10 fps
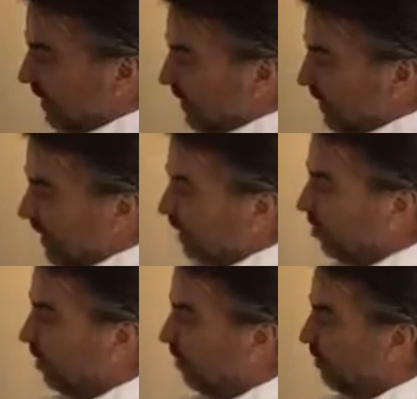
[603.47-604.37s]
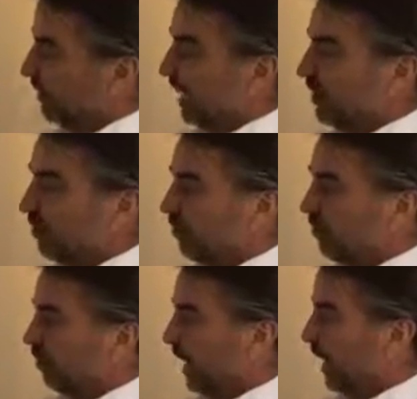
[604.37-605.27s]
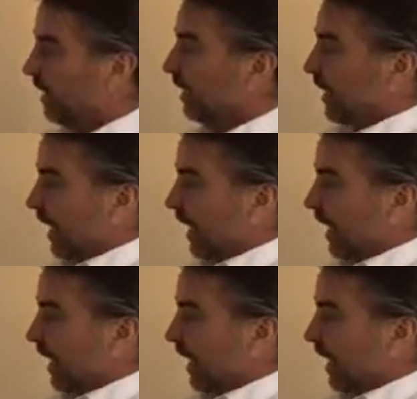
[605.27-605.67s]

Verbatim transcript: this is depolymerization plant,